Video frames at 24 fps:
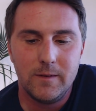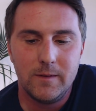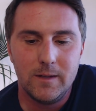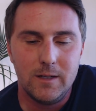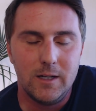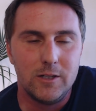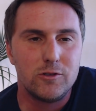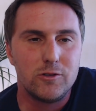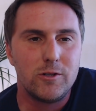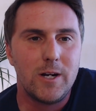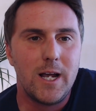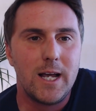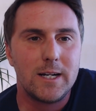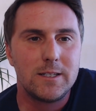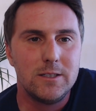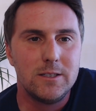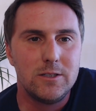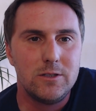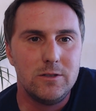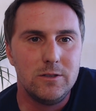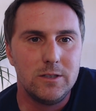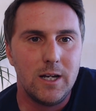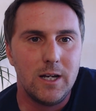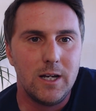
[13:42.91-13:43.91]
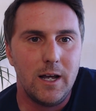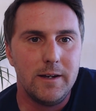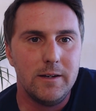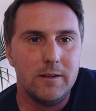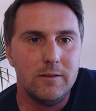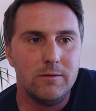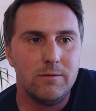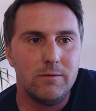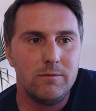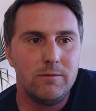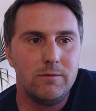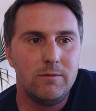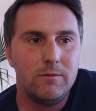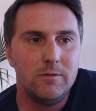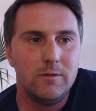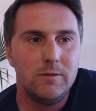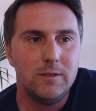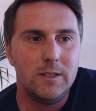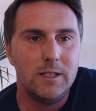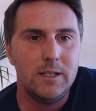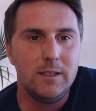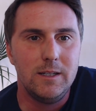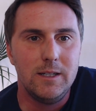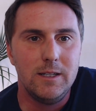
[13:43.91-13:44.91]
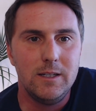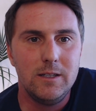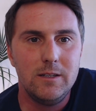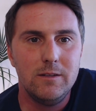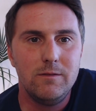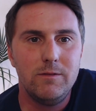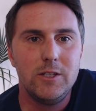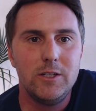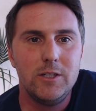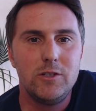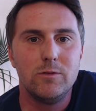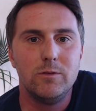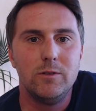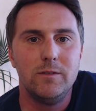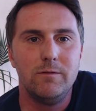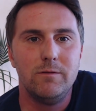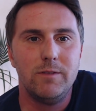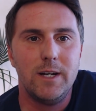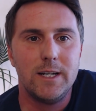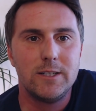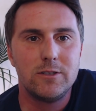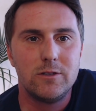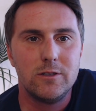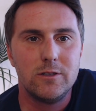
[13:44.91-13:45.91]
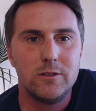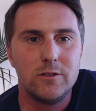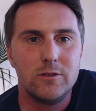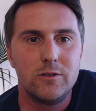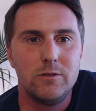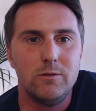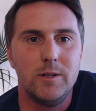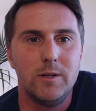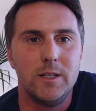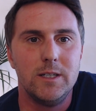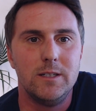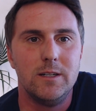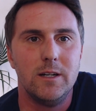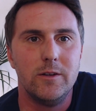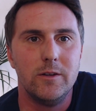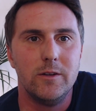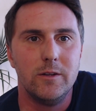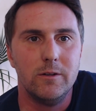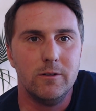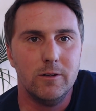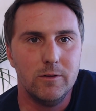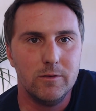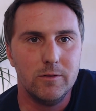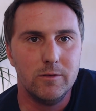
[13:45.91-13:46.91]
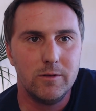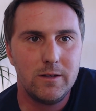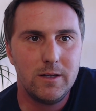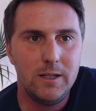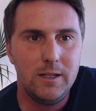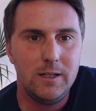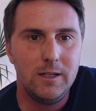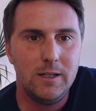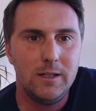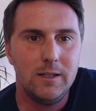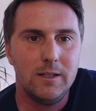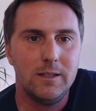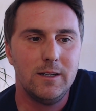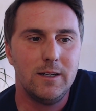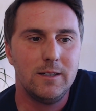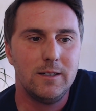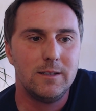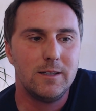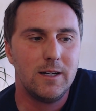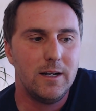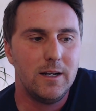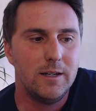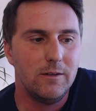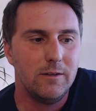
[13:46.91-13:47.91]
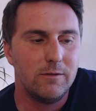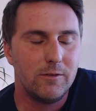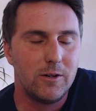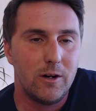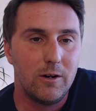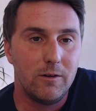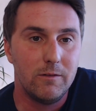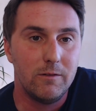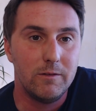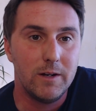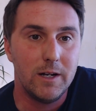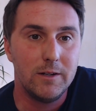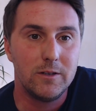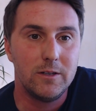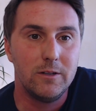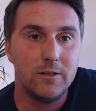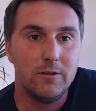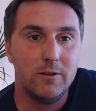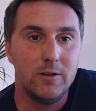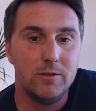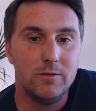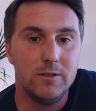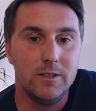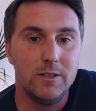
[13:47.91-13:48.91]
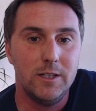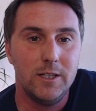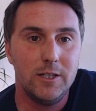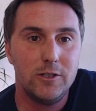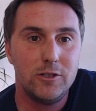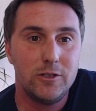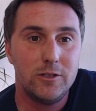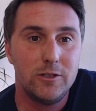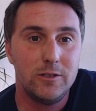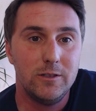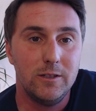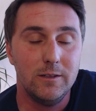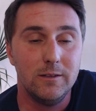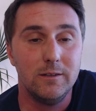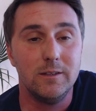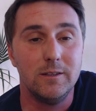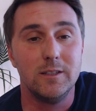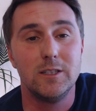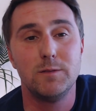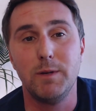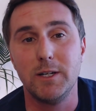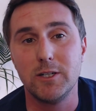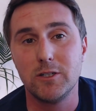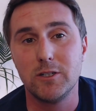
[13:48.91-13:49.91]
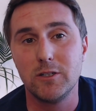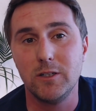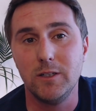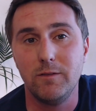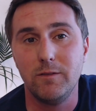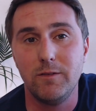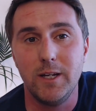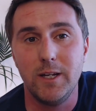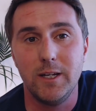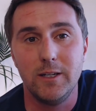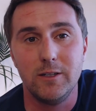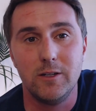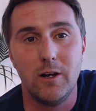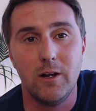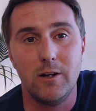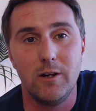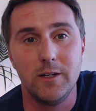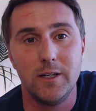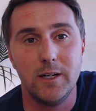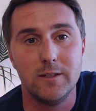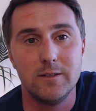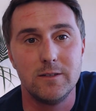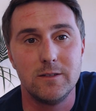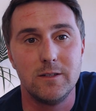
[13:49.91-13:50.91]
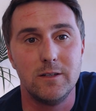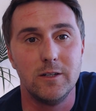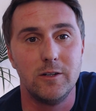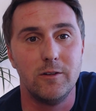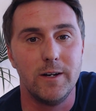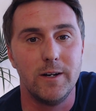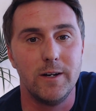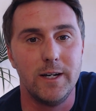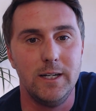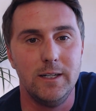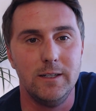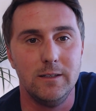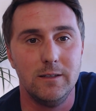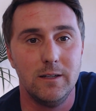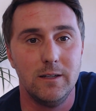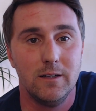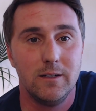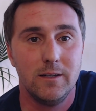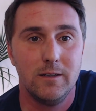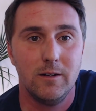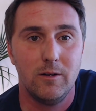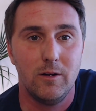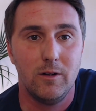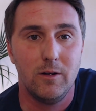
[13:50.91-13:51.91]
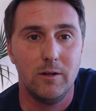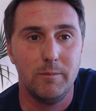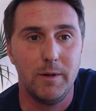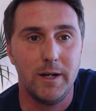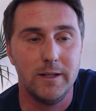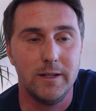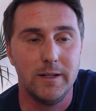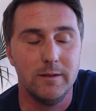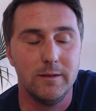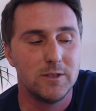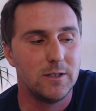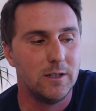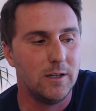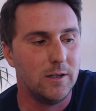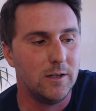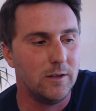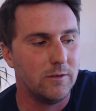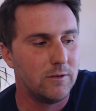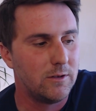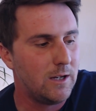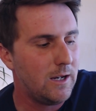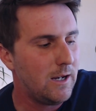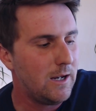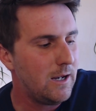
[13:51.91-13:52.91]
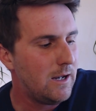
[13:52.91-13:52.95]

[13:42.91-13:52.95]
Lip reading: attracted to kind of individual investors who had done their own thing and had kind of carved out their own niche, and especially if they had gone against the grain and done it all by themselves.